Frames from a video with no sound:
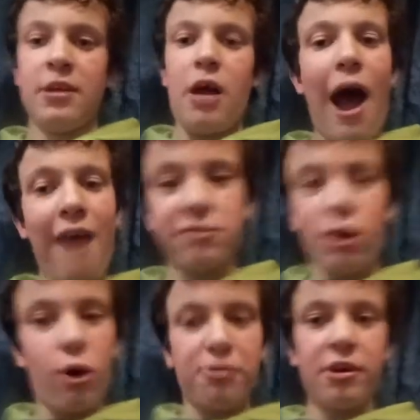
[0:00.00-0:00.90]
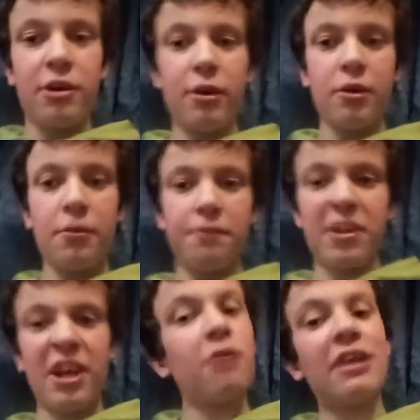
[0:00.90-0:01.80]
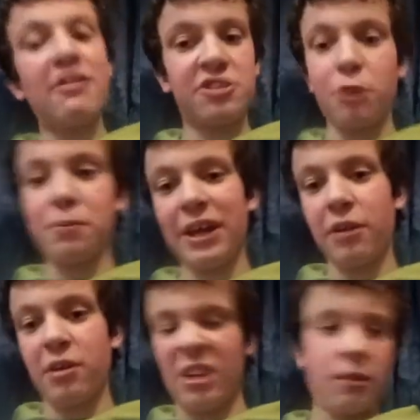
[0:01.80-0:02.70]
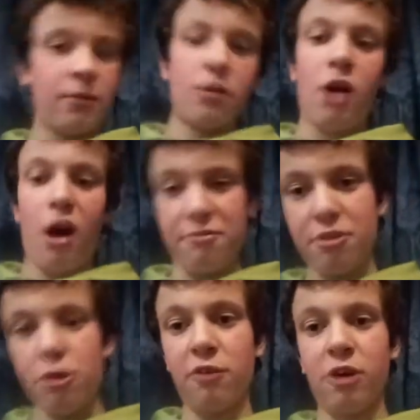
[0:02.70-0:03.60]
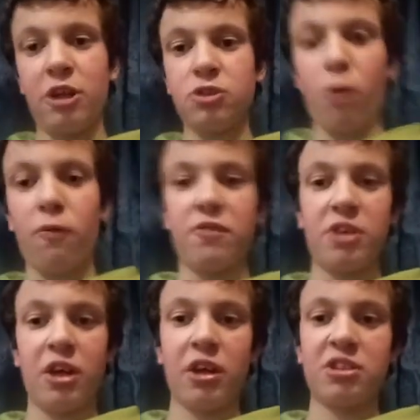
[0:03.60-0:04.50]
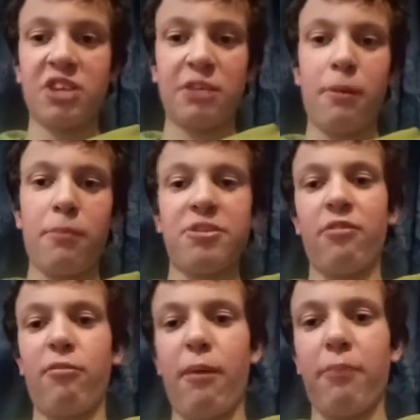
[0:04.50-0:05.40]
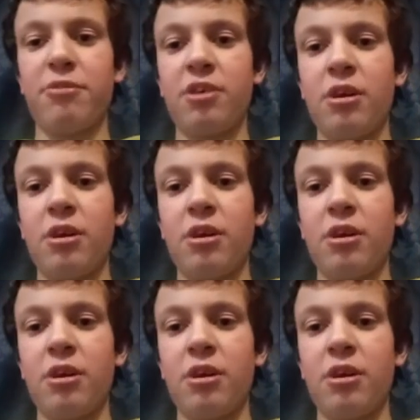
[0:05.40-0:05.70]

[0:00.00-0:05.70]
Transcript: I haven't stopped. I will never stop again. I'm sorry if I stopped for like 6 months, 7 months.